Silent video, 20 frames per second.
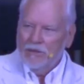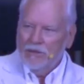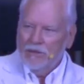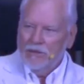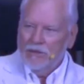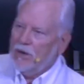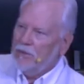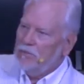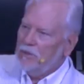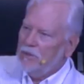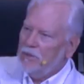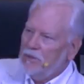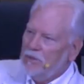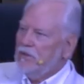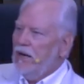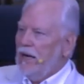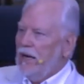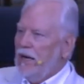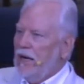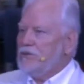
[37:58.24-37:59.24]
trumpet of
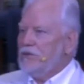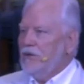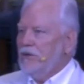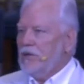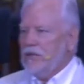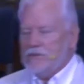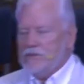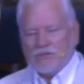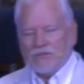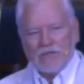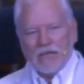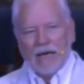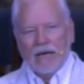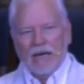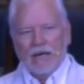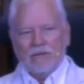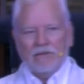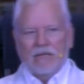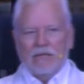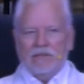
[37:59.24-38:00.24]
God's going to
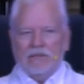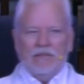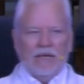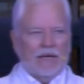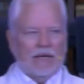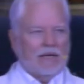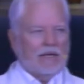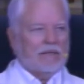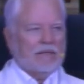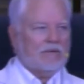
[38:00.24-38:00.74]
sound, the dead in